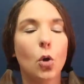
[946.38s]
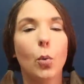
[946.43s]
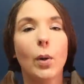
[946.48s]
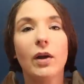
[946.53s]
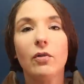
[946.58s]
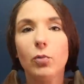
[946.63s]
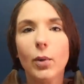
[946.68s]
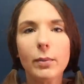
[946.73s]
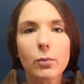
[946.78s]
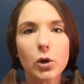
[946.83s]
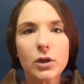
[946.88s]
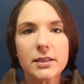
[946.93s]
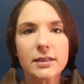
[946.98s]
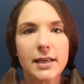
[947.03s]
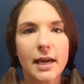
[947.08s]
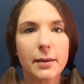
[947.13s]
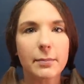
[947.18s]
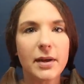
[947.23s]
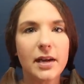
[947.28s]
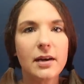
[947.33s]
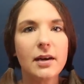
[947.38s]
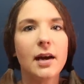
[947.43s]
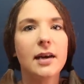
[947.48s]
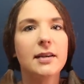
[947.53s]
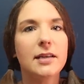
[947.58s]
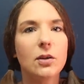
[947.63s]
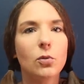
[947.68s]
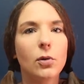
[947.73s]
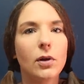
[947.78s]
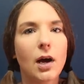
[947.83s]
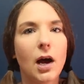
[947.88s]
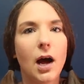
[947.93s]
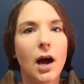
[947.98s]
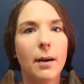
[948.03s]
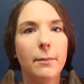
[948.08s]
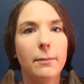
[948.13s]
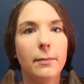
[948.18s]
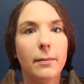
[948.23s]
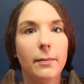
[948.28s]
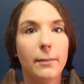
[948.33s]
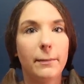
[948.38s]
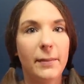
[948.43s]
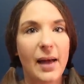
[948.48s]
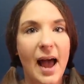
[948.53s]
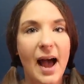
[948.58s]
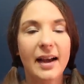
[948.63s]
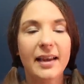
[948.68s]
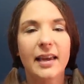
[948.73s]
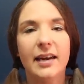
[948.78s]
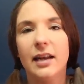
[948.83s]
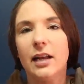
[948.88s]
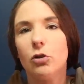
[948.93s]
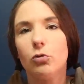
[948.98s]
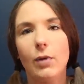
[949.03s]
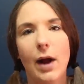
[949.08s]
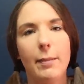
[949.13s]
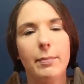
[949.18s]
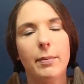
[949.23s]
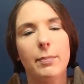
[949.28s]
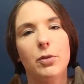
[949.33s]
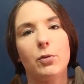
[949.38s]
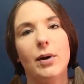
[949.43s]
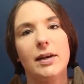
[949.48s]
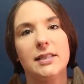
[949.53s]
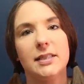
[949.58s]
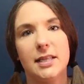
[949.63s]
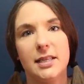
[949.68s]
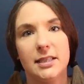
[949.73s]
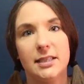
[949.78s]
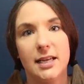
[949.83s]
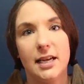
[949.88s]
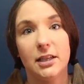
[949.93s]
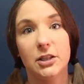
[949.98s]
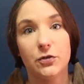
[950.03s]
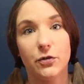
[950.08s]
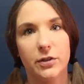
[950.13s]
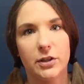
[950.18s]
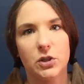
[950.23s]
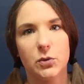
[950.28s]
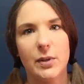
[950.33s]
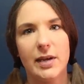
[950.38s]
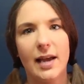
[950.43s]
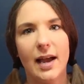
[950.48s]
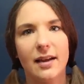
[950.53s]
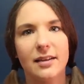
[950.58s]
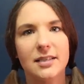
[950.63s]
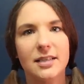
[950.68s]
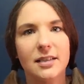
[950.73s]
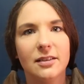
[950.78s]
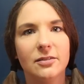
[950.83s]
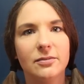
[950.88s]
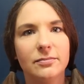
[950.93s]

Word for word: We have one more segment. Edin will come back and he'll wrap up the rest of the sales for this weekend.